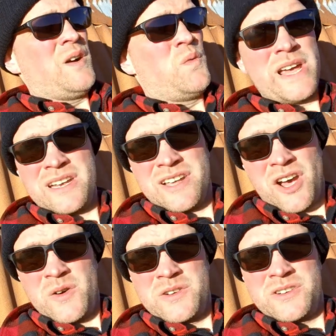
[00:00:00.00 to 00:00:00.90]
we'd
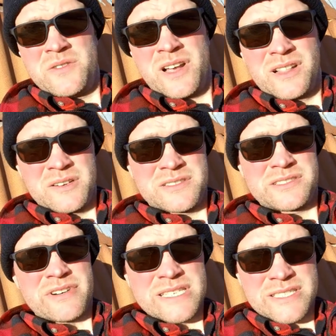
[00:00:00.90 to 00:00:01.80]
go to the
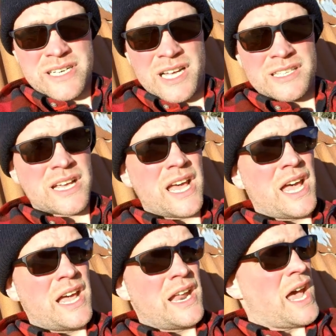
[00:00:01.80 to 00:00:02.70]
closest restaurant
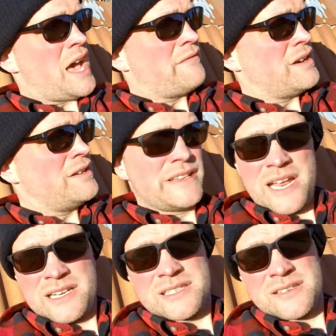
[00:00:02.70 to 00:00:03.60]
and have a
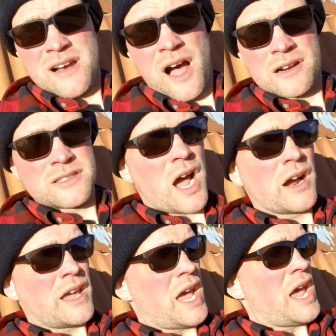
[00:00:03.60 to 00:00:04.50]
Dennis hot
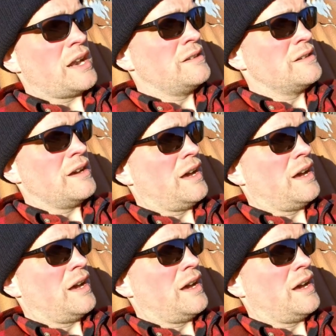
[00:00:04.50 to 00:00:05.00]
dog and